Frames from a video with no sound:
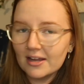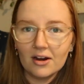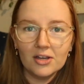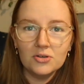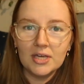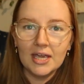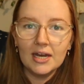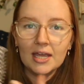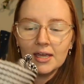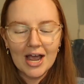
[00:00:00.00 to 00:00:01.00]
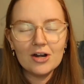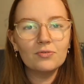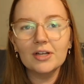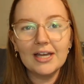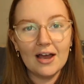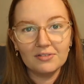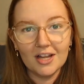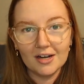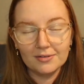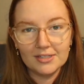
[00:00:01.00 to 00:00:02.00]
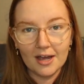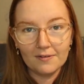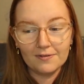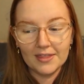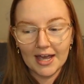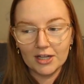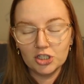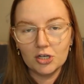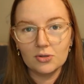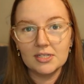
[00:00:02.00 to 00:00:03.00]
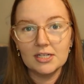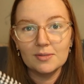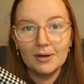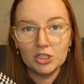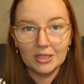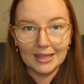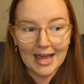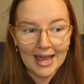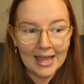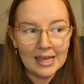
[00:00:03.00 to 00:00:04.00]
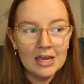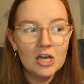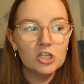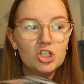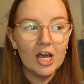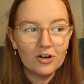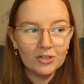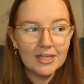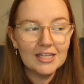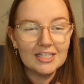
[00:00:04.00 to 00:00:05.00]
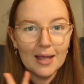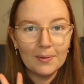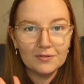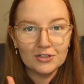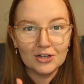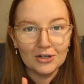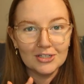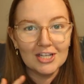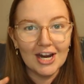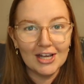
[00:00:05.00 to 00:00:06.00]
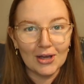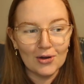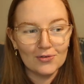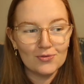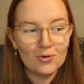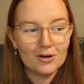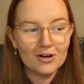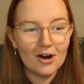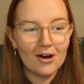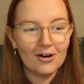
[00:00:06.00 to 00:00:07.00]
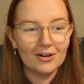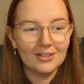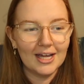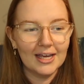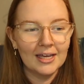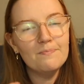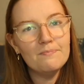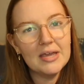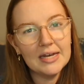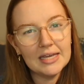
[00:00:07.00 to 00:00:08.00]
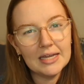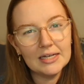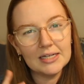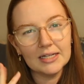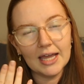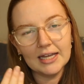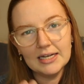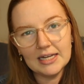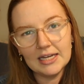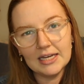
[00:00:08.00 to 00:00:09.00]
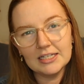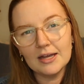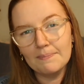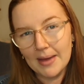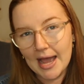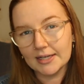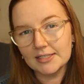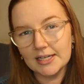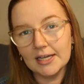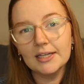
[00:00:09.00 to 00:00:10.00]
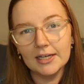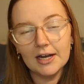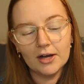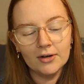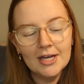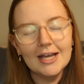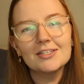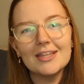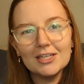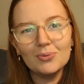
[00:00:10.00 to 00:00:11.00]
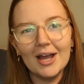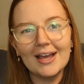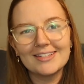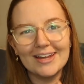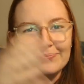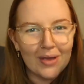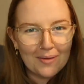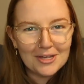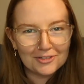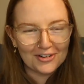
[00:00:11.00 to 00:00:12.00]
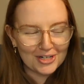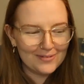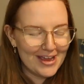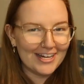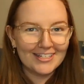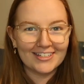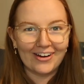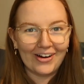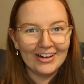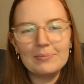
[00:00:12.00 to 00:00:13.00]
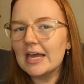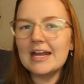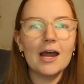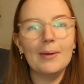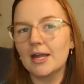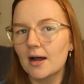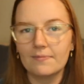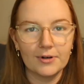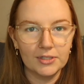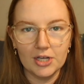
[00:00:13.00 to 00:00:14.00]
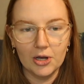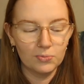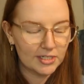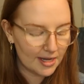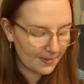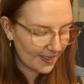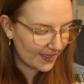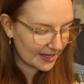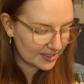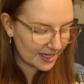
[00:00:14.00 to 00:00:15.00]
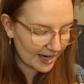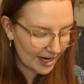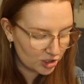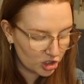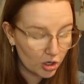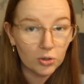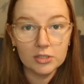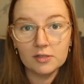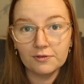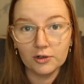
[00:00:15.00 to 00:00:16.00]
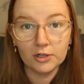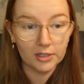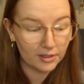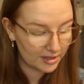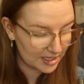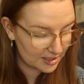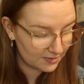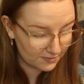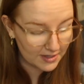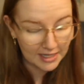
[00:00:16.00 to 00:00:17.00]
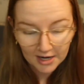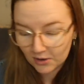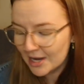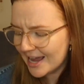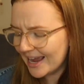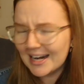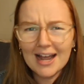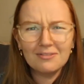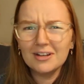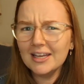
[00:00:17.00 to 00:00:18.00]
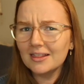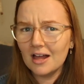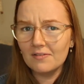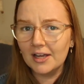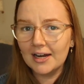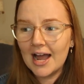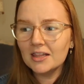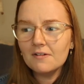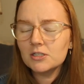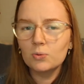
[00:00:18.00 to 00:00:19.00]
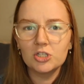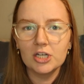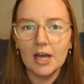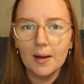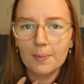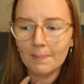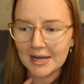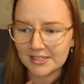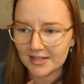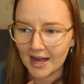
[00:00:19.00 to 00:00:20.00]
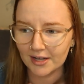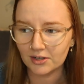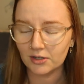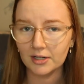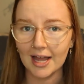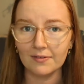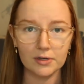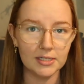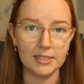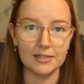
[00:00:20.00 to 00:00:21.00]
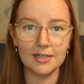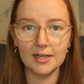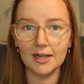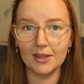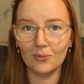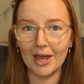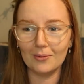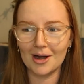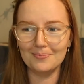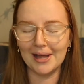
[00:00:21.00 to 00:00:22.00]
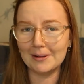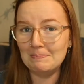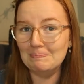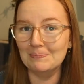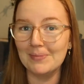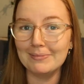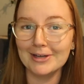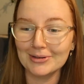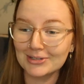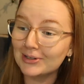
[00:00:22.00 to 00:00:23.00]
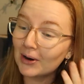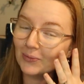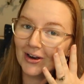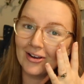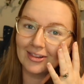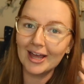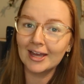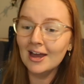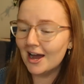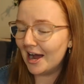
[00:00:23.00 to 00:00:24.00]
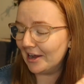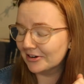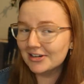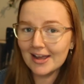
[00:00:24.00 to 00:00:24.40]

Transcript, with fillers: Like, are you kidding? I don't really have a lot of stuff that shows this much leg. Generally, the type of skirts that I go for are like midi to like knee to maxi, you know? And so that's why I said baby's first mini skirt. I'm getting out of my comfort zone with some of the things that I chose for this video. And I really love it. I love switching up my style every season in the way where I'm like, hmm, maybe I'll start wearing like higher